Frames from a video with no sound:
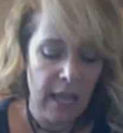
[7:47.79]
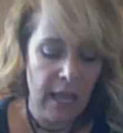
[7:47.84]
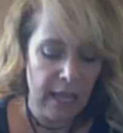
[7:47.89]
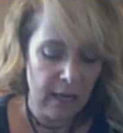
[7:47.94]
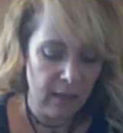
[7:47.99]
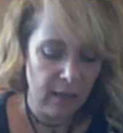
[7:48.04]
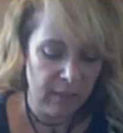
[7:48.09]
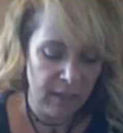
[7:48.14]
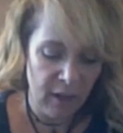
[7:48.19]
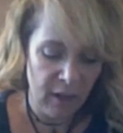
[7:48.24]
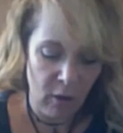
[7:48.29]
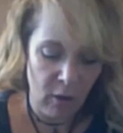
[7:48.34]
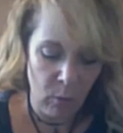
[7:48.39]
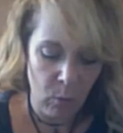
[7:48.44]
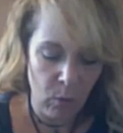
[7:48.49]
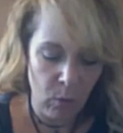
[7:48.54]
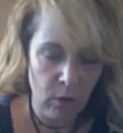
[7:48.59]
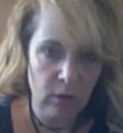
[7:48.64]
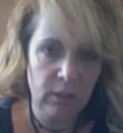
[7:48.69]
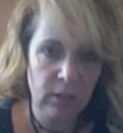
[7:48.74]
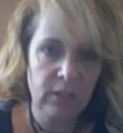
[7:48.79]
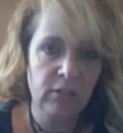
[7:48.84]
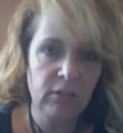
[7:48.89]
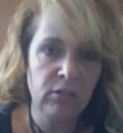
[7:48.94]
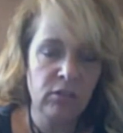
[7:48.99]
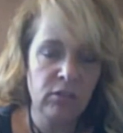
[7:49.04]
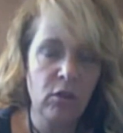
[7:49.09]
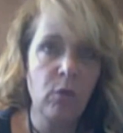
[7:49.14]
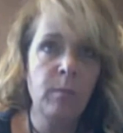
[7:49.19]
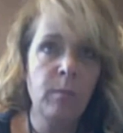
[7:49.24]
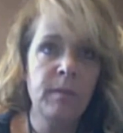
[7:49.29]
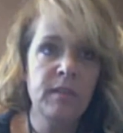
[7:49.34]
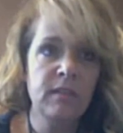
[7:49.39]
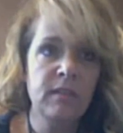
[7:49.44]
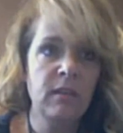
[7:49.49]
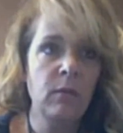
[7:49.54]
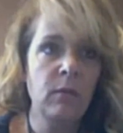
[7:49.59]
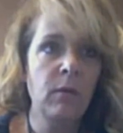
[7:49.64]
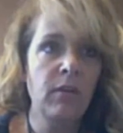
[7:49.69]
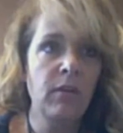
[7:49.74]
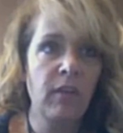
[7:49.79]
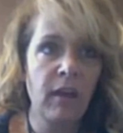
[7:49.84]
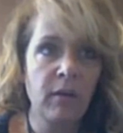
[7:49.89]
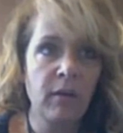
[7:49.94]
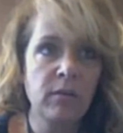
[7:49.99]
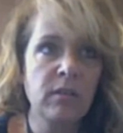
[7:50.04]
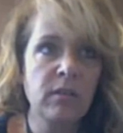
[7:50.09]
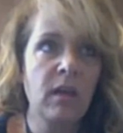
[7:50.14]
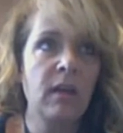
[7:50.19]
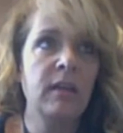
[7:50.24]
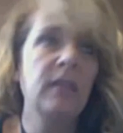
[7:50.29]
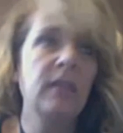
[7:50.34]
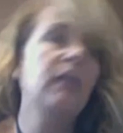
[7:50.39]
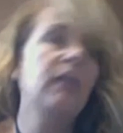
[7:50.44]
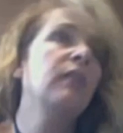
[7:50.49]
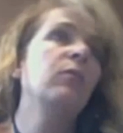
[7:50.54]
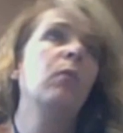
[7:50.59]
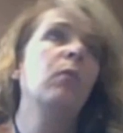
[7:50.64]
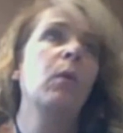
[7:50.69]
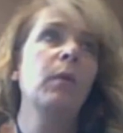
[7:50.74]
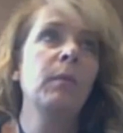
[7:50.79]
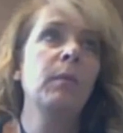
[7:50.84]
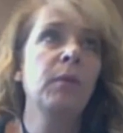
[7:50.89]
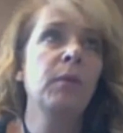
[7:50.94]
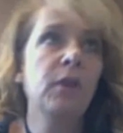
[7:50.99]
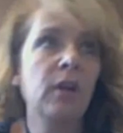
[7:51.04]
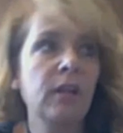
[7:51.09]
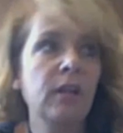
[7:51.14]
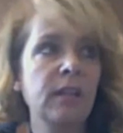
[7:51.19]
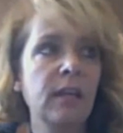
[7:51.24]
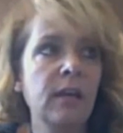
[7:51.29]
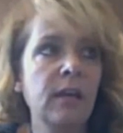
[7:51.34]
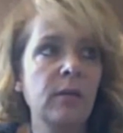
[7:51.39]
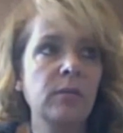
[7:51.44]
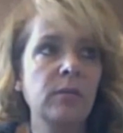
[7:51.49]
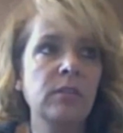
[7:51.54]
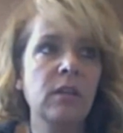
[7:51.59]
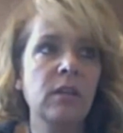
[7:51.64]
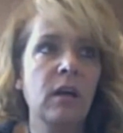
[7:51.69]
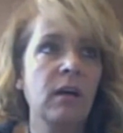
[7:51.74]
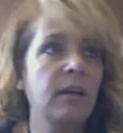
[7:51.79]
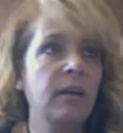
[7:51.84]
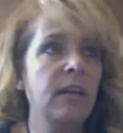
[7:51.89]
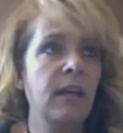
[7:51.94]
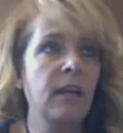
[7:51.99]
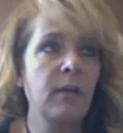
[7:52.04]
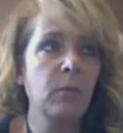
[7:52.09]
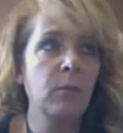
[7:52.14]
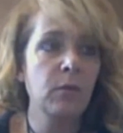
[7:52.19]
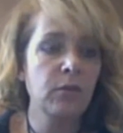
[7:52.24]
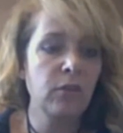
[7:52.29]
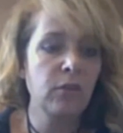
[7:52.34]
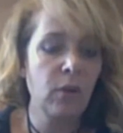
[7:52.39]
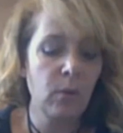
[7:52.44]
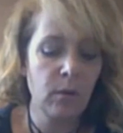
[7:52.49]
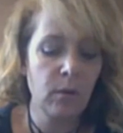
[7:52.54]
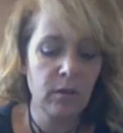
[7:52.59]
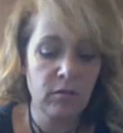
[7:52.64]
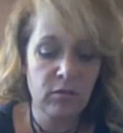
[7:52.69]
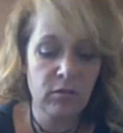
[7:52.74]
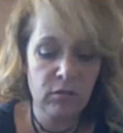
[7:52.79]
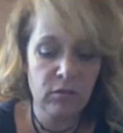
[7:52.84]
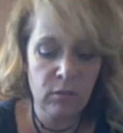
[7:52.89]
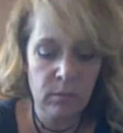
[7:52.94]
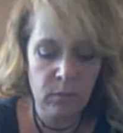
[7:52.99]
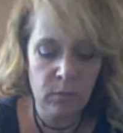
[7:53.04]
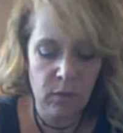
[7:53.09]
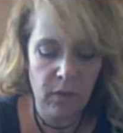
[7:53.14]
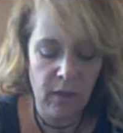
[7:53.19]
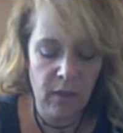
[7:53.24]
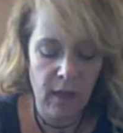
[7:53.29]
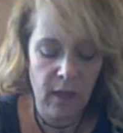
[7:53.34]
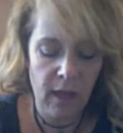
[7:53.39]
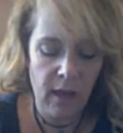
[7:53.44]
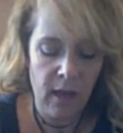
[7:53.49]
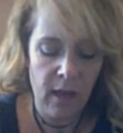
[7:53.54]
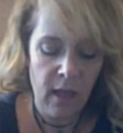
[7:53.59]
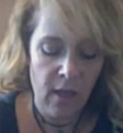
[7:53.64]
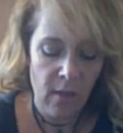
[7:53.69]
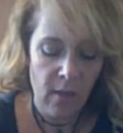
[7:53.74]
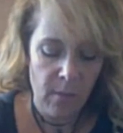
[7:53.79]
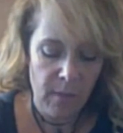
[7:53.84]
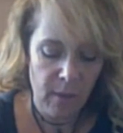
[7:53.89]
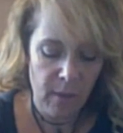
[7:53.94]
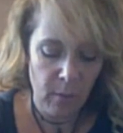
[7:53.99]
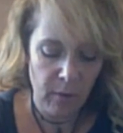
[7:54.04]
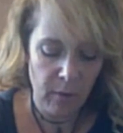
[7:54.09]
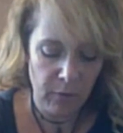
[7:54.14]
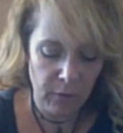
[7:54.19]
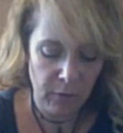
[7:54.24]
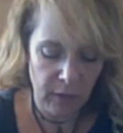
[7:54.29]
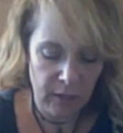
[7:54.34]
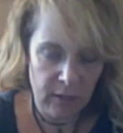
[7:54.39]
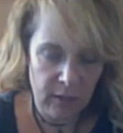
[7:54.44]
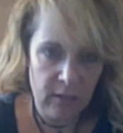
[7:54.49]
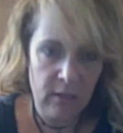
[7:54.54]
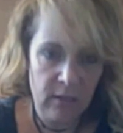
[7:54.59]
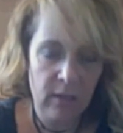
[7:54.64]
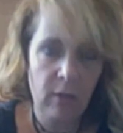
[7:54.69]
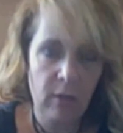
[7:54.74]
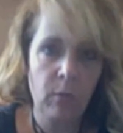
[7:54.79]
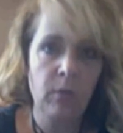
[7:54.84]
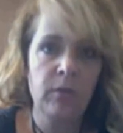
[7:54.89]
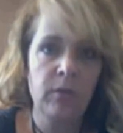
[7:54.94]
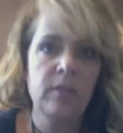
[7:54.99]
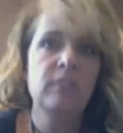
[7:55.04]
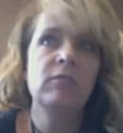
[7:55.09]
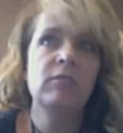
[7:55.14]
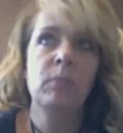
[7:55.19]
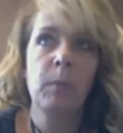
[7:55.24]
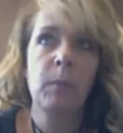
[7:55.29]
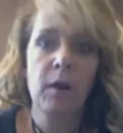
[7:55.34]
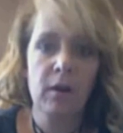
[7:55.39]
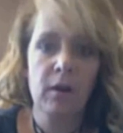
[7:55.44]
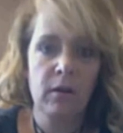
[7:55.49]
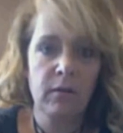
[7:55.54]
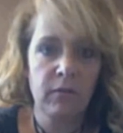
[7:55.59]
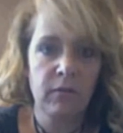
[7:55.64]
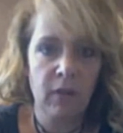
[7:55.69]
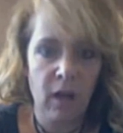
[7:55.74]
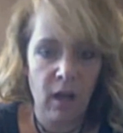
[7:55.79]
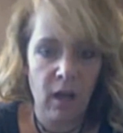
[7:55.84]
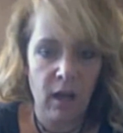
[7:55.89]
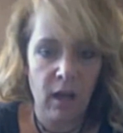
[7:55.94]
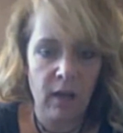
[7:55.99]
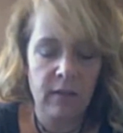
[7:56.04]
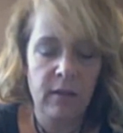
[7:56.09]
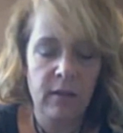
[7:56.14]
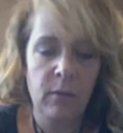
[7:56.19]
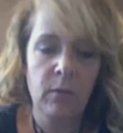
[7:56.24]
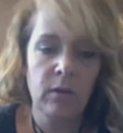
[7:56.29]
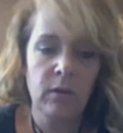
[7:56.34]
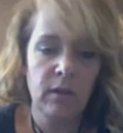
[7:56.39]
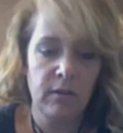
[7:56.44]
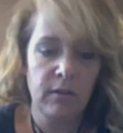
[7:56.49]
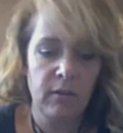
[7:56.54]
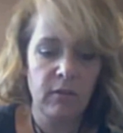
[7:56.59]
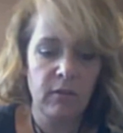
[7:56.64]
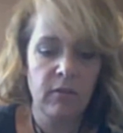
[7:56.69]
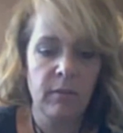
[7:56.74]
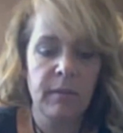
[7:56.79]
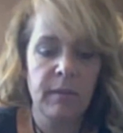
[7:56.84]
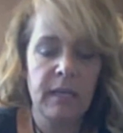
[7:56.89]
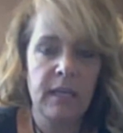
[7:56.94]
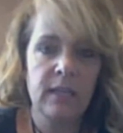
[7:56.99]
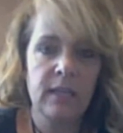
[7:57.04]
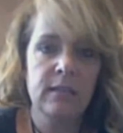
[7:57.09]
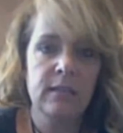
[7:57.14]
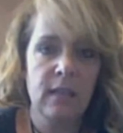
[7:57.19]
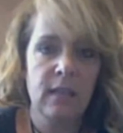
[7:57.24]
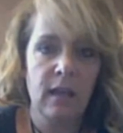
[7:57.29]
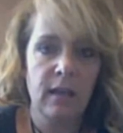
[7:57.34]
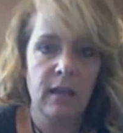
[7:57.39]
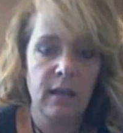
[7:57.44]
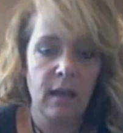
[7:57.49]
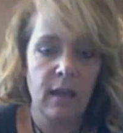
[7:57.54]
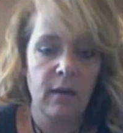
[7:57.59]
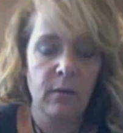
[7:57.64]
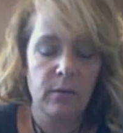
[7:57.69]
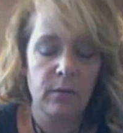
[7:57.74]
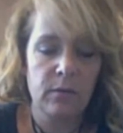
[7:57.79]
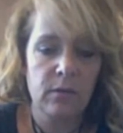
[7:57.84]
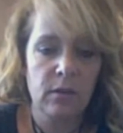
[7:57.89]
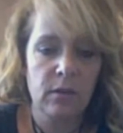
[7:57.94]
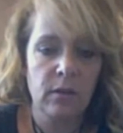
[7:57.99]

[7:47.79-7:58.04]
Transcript: And I think our world is so busy with outside in, what we put on the outside, and we're so consumed with that we forget that we're the spark of God, that we're living from the inside out.